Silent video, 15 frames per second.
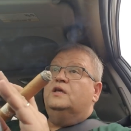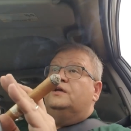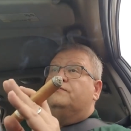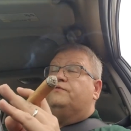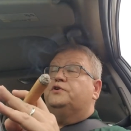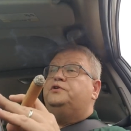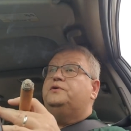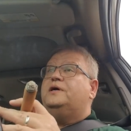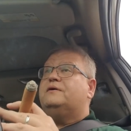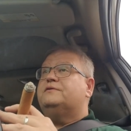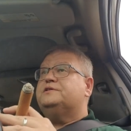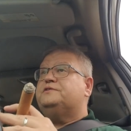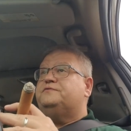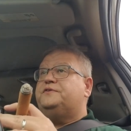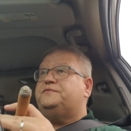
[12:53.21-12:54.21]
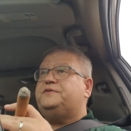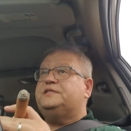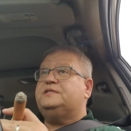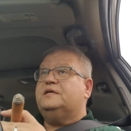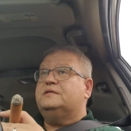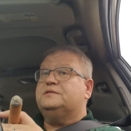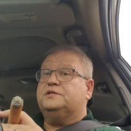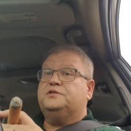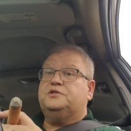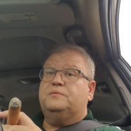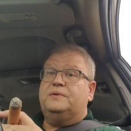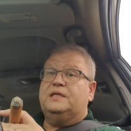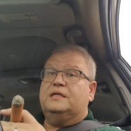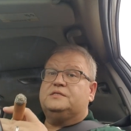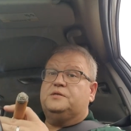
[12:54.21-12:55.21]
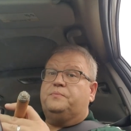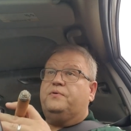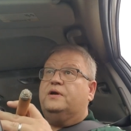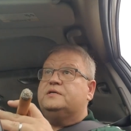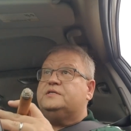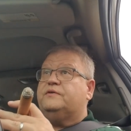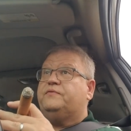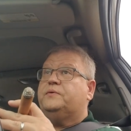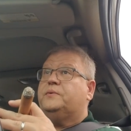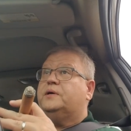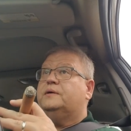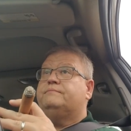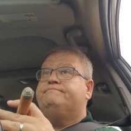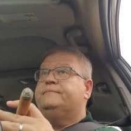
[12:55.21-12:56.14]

For $2.50, assuming that's the price everywhere,